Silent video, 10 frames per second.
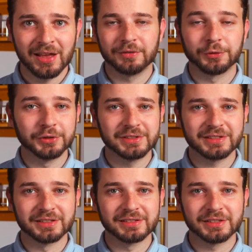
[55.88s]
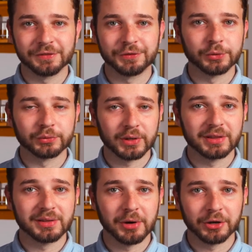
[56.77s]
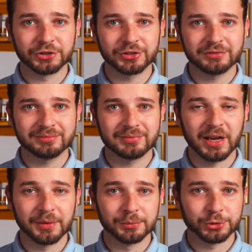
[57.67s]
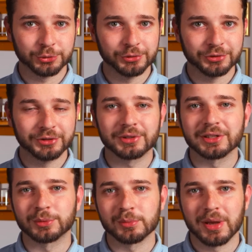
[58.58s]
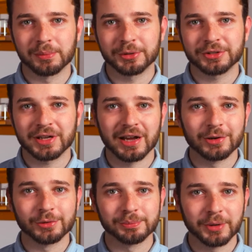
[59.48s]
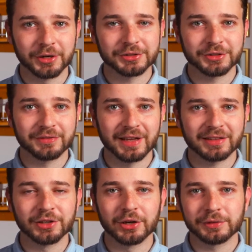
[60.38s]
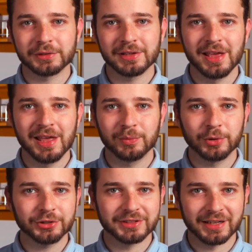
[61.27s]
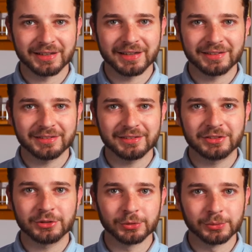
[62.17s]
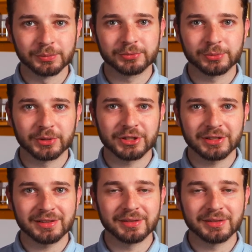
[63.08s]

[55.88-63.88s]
For instance, if you've read The Martian, I'm sure you can remember how parts of that novel were dedicated to switching